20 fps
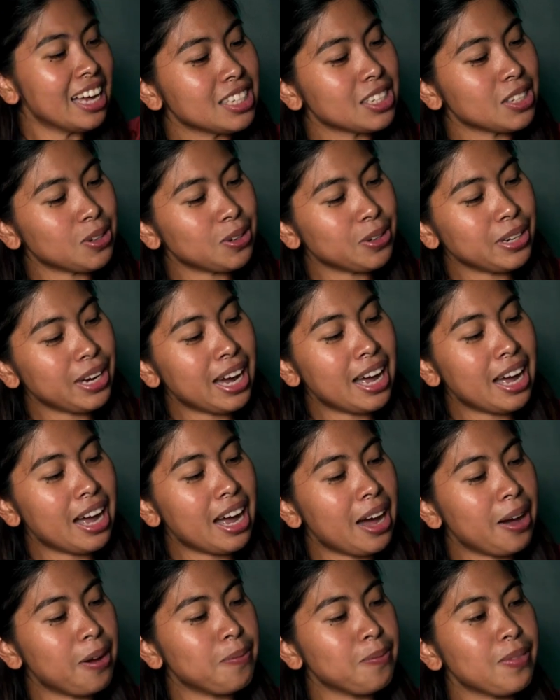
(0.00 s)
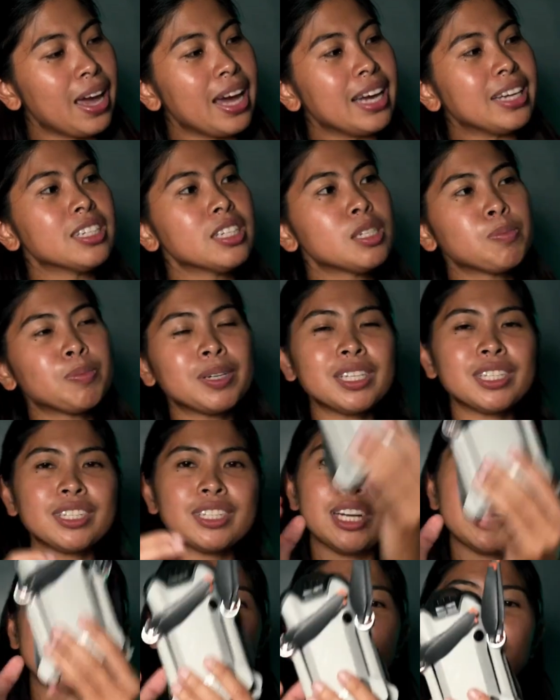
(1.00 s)
So yeah, I just
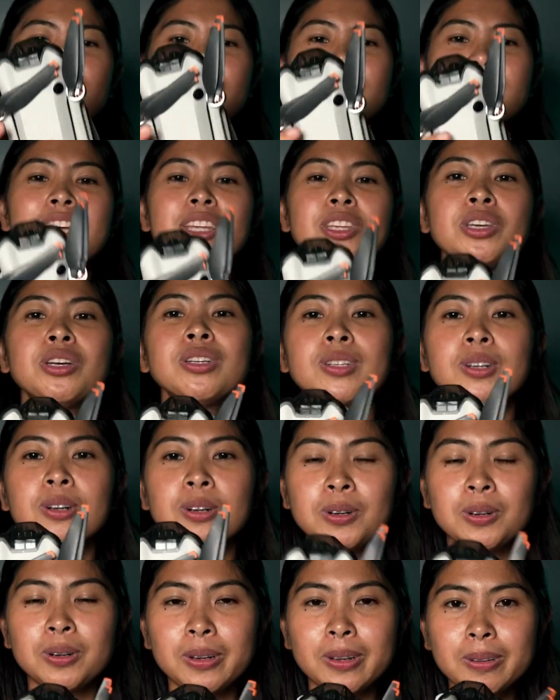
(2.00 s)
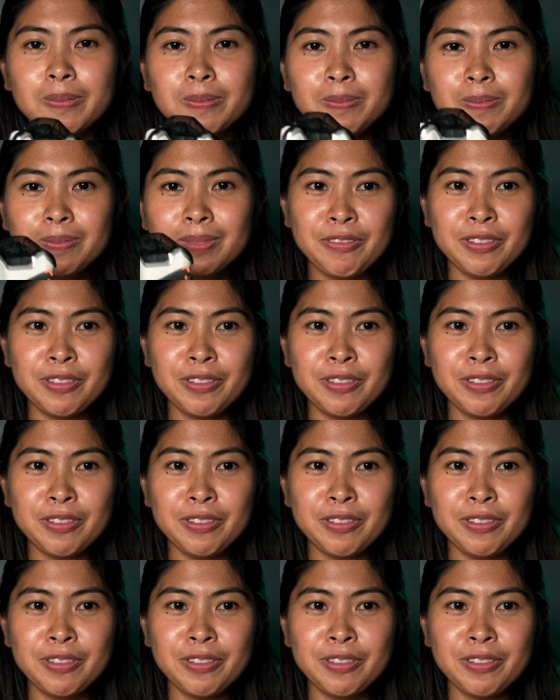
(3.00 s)
purchased a new drone.